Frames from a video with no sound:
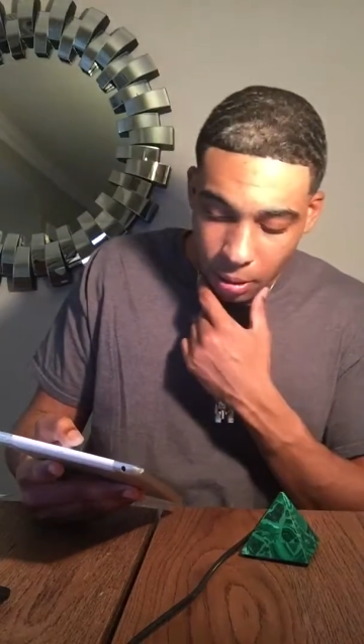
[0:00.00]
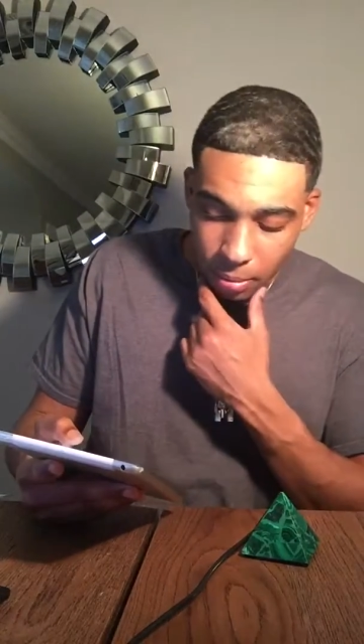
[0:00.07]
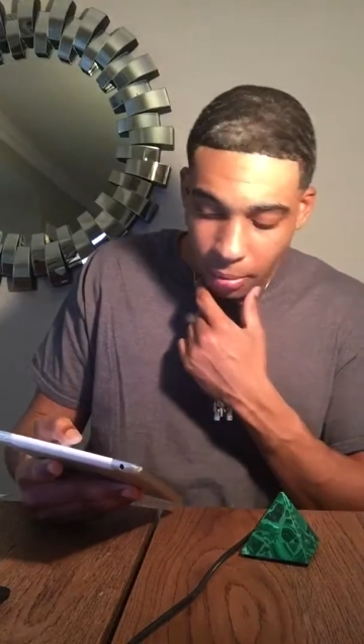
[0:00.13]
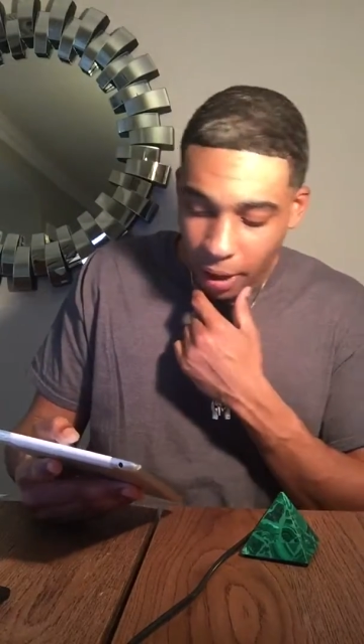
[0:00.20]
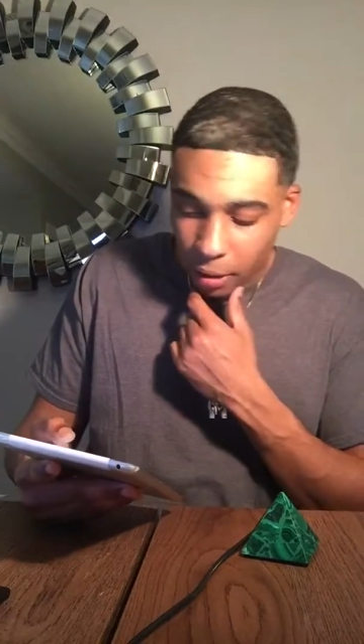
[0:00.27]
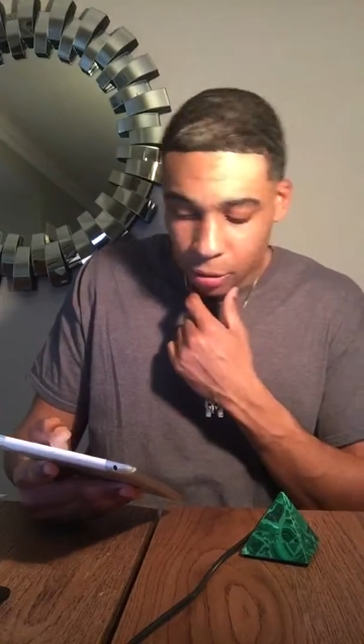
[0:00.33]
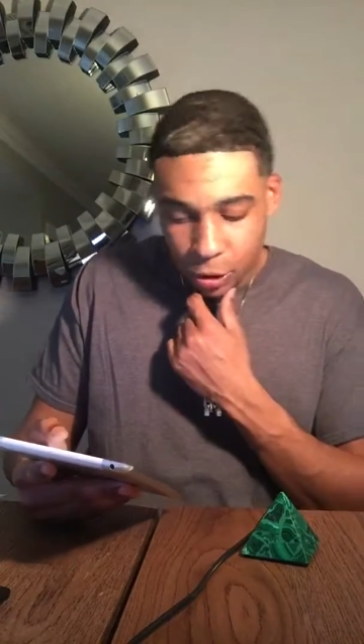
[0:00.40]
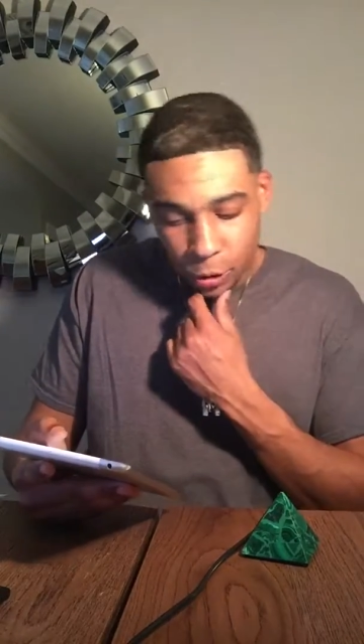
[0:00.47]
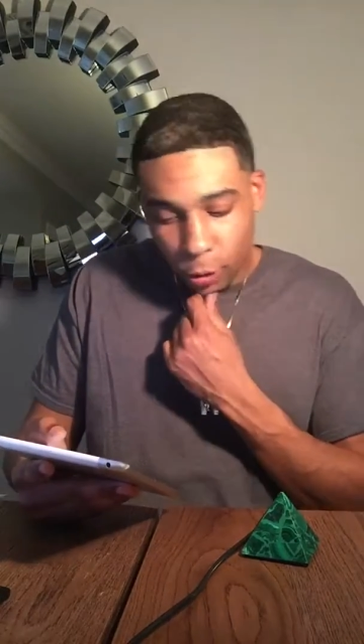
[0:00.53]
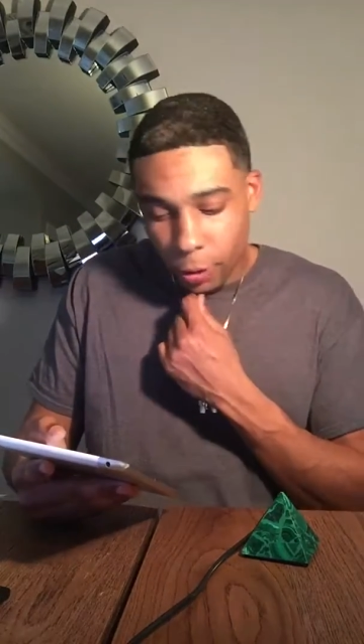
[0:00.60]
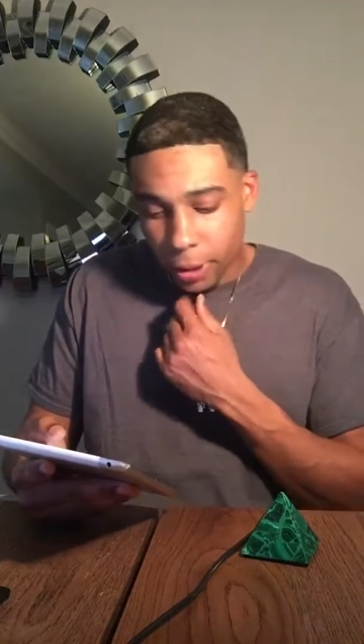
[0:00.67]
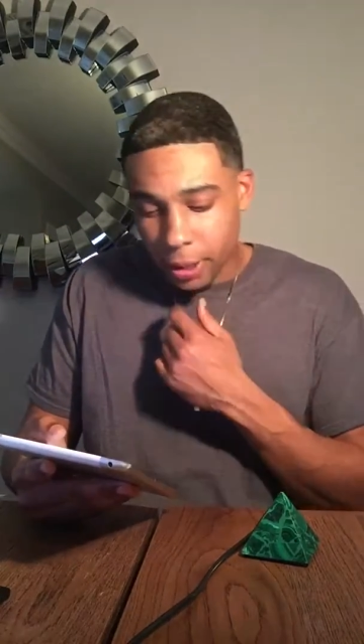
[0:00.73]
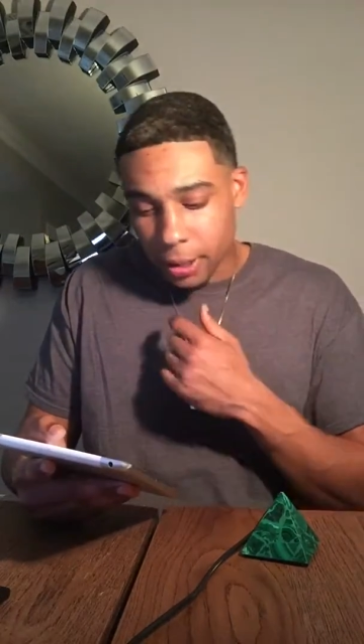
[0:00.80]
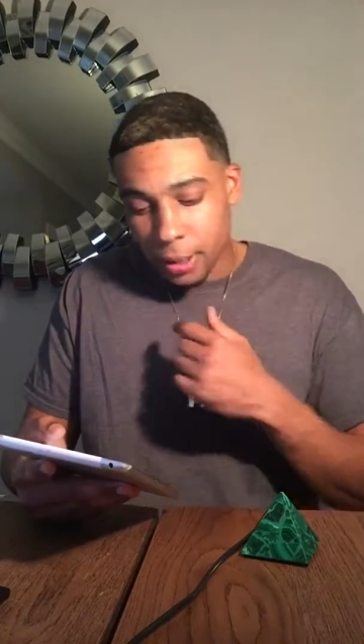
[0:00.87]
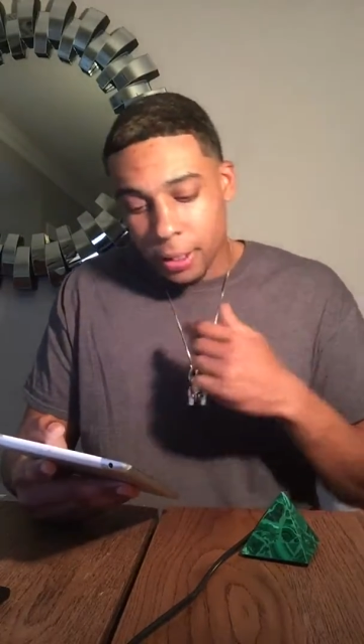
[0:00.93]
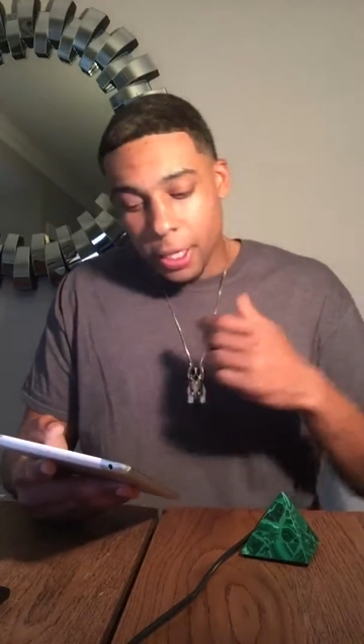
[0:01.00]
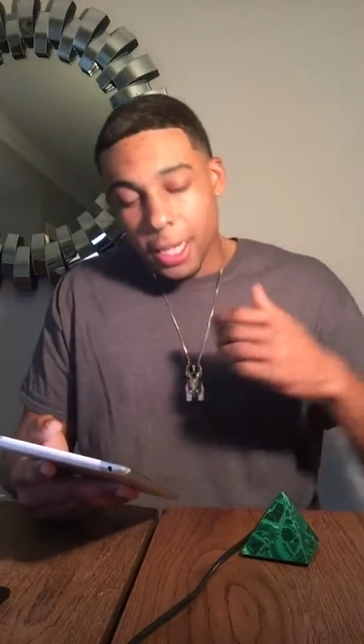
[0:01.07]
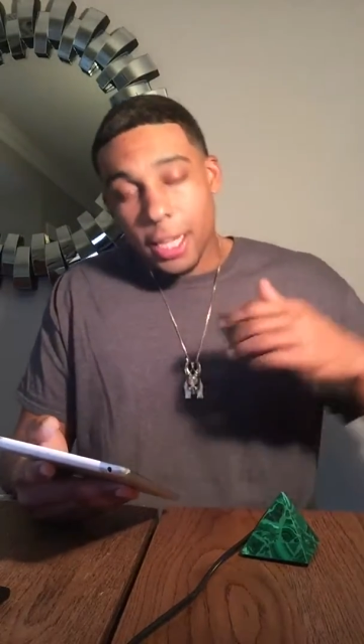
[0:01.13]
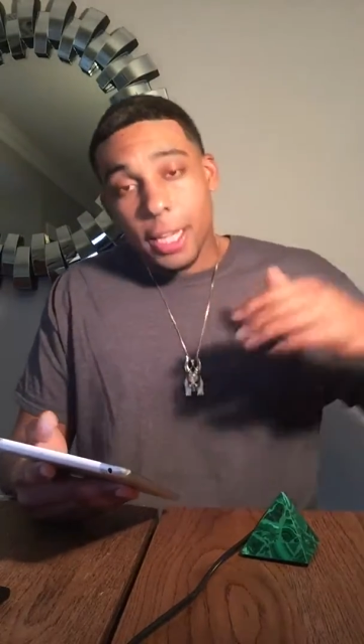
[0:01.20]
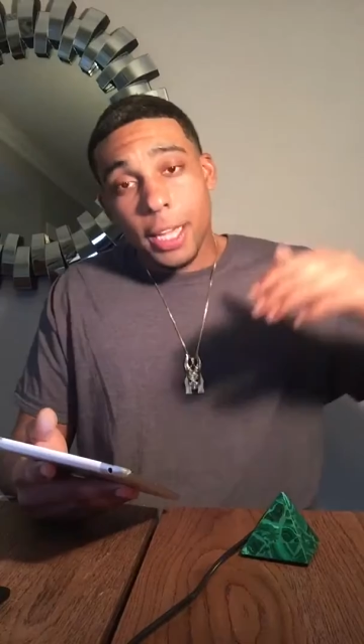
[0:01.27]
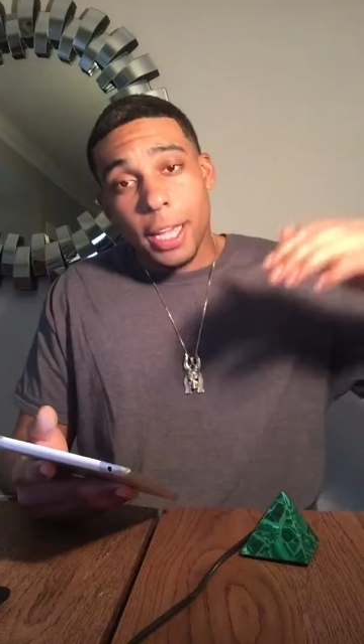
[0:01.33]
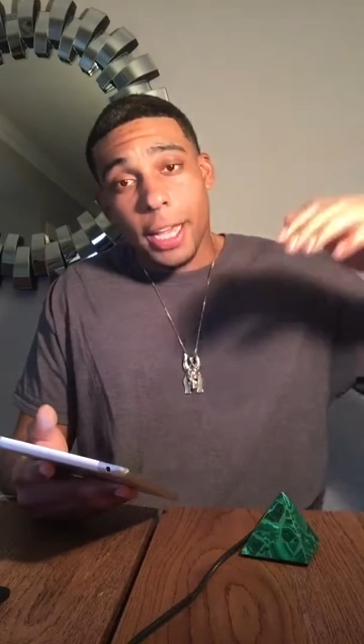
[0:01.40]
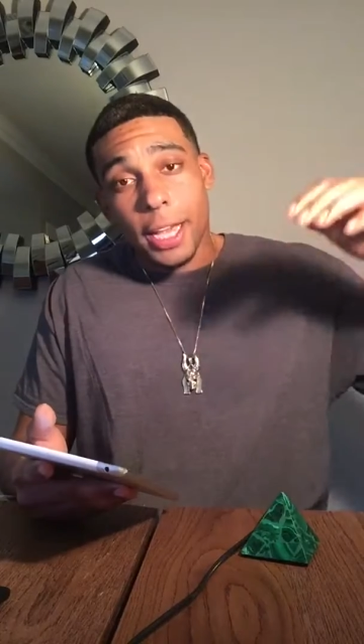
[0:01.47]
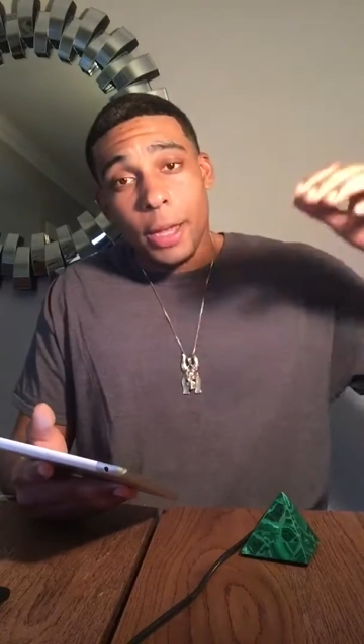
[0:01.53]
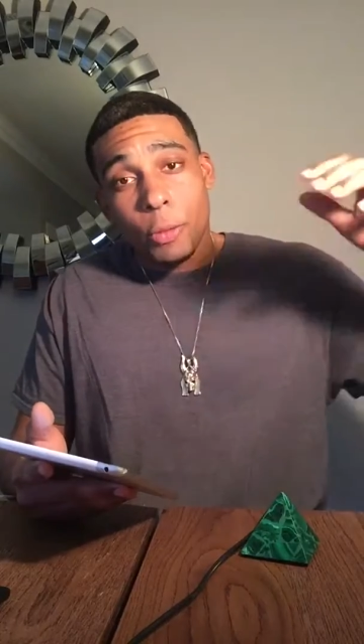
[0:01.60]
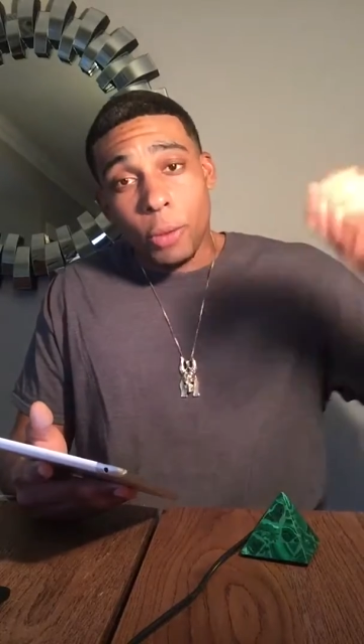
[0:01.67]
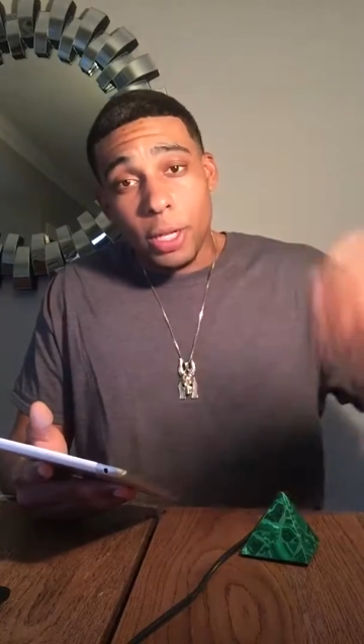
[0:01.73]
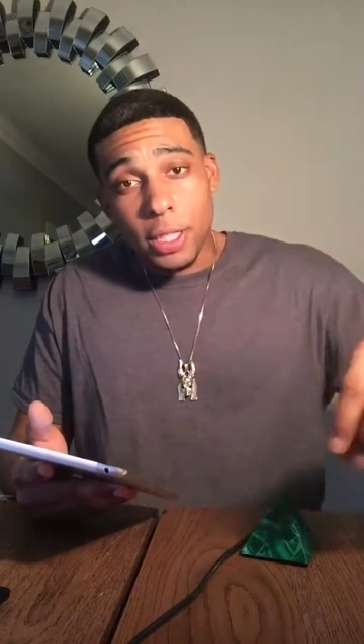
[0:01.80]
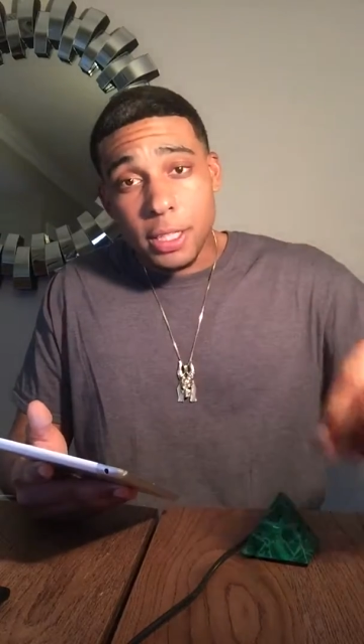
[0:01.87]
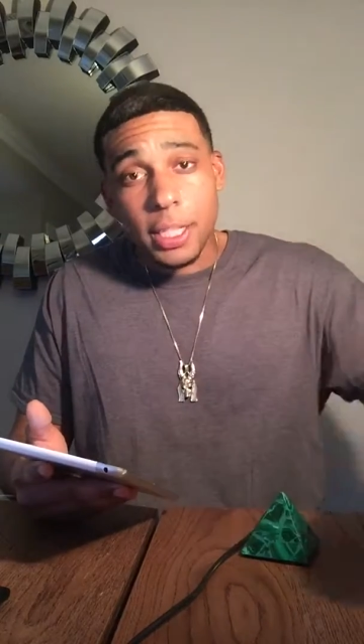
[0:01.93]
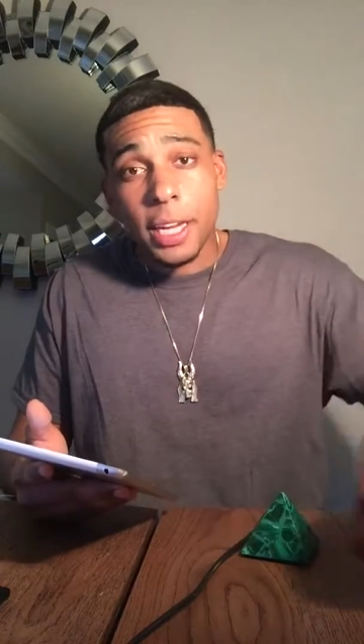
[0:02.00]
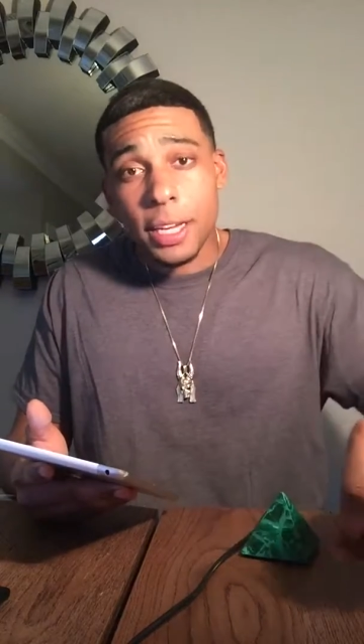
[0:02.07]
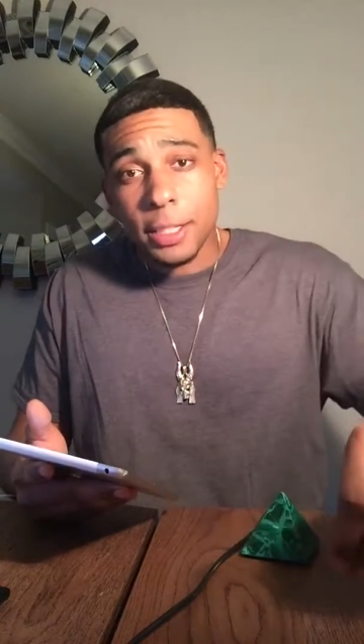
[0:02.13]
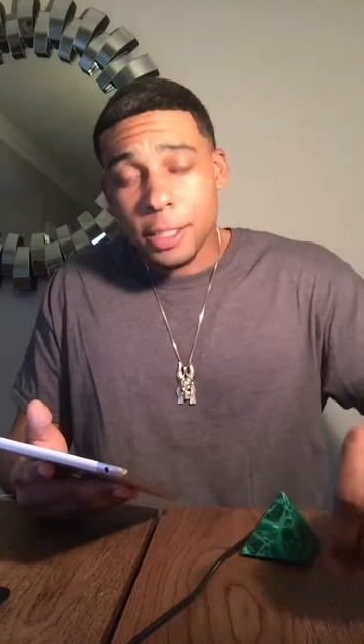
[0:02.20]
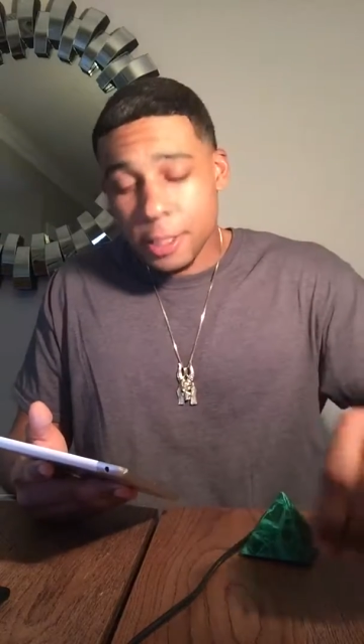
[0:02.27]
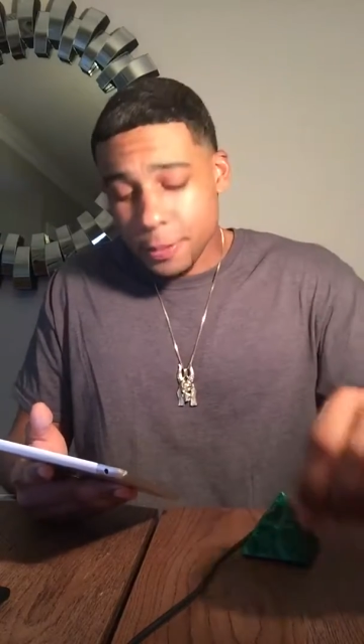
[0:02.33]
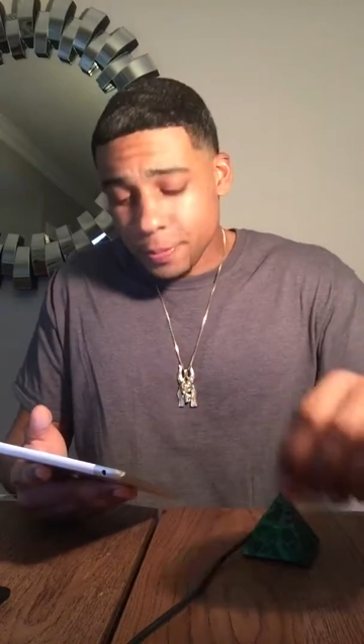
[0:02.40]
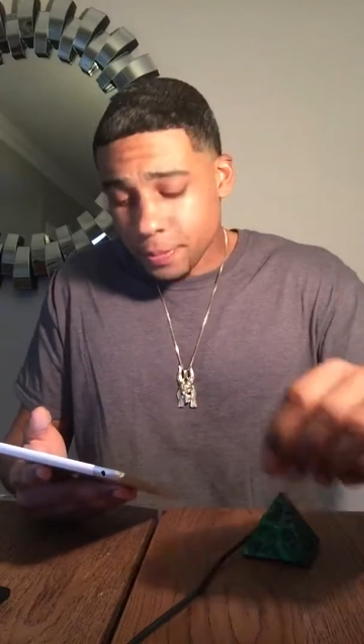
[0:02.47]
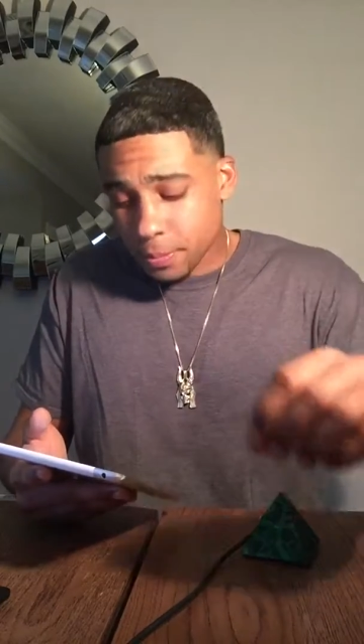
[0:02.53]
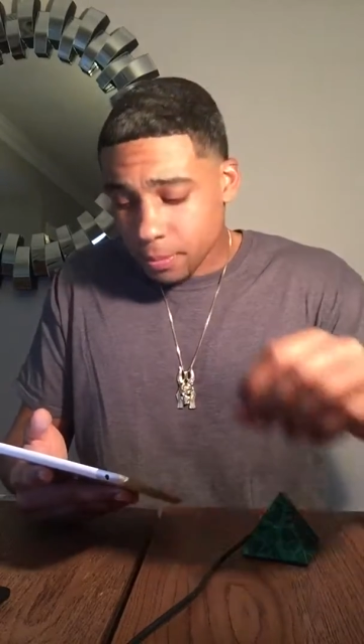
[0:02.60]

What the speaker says: Michael Jordan. And what he says,